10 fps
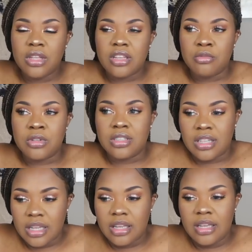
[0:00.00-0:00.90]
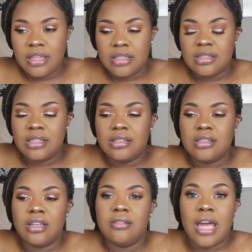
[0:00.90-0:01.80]
we can relate in the
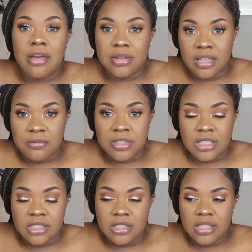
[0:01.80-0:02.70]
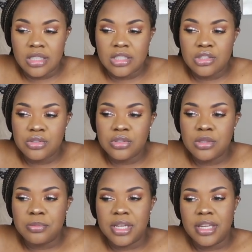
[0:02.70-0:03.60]
sense of having infertility
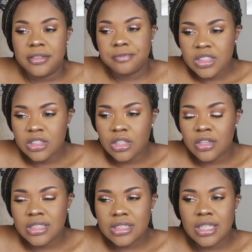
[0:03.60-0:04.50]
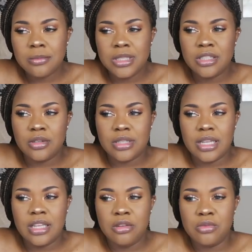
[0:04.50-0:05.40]
issues, but you know, it just let me know
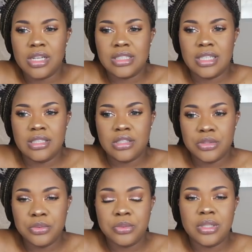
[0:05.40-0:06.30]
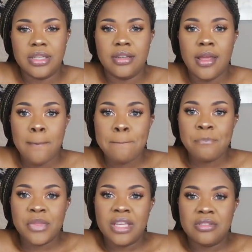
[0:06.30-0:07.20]
that he was in tune, and
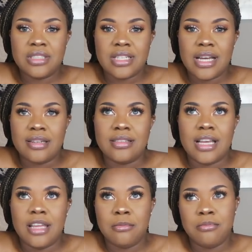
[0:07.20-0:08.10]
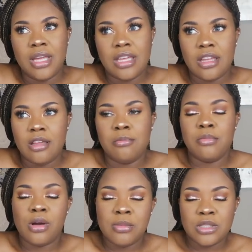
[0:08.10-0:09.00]
he was kind of like
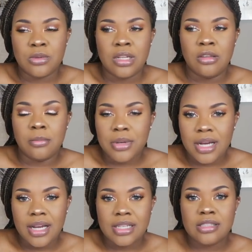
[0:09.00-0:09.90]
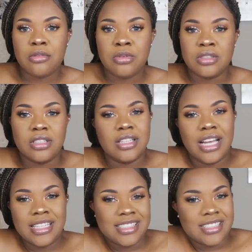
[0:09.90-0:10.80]
making moments where he would pause and we'll
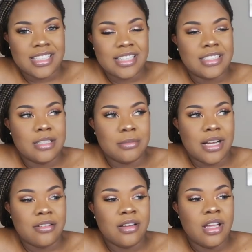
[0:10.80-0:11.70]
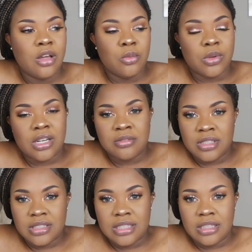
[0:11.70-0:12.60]
like discuss about
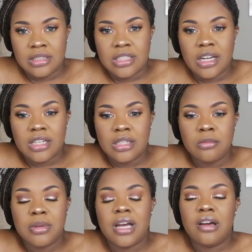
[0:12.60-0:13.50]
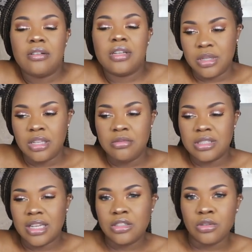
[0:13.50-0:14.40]
whatever it is that they're talking about, but he
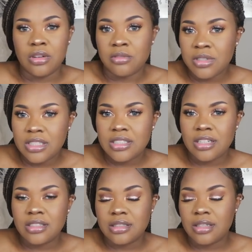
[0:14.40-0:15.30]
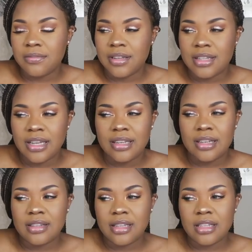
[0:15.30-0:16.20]
was like doing research and stuff like that,
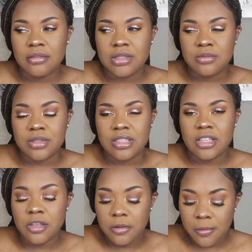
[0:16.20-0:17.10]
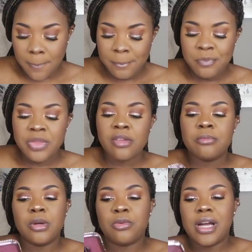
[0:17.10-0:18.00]
and I thought that was really cute.
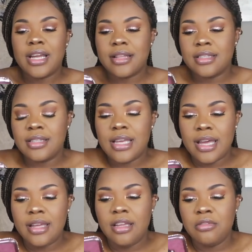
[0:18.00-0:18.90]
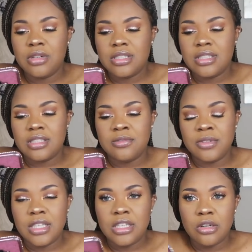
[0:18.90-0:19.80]
But right after that, it was this
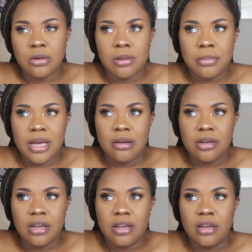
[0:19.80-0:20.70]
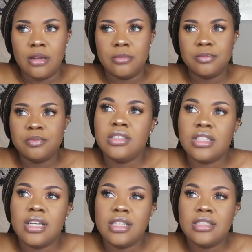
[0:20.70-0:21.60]
video about
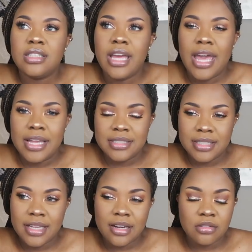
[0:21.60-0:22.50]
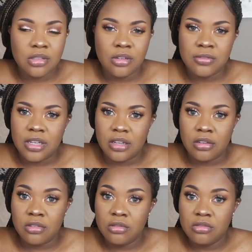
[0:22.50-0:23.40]
Judge Hatchett. I don't know if
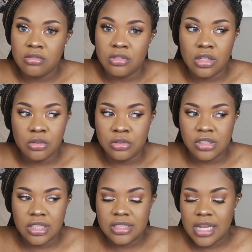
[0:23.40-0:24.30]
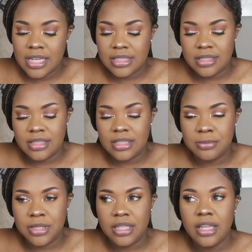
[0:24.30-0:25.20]
y'all know who Judge Hatchett
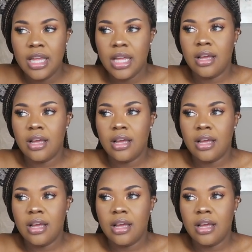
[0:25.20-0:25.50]
is, but